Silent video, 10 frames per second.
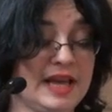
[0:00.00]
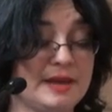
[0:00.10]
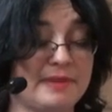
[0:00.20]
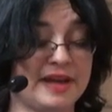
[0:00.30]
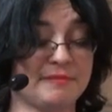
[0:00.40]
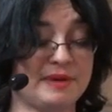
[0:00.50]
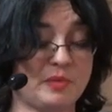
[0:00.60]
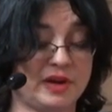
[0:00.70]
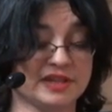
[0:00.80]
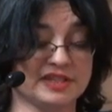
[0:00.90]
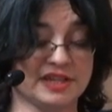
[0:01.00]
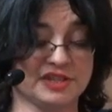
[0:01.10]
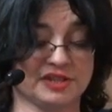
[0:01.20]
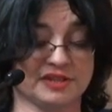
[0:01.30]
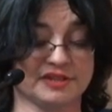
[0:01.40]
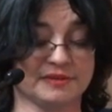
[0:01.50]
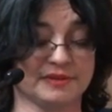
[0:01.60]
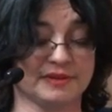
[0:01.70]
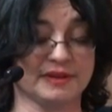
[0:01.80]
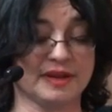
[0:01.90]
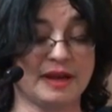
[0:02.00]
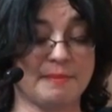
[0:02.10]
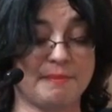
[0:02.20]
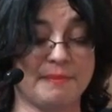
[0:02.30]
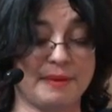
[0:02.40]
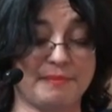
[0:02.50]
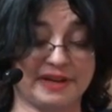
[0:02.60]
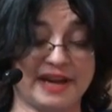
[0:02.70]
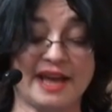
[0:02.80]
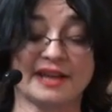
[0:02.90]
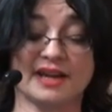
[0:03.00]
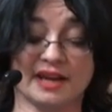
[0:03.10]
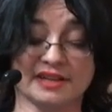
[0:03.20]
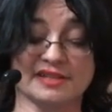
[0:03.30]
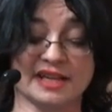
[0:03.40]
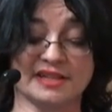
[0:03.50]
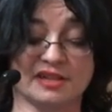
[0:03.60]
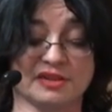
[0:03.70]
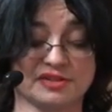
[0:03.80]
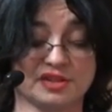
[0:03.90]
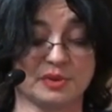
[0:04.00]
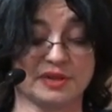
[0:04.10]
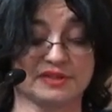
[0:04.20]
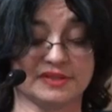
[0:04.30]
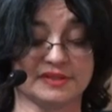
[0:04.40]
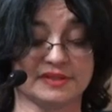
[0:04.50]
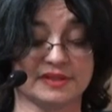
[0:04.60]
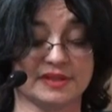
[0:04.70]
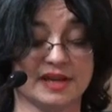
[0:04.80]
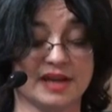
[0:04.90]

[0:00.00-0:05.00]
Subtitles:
It may have been well-intentioned, but it had unintended consequences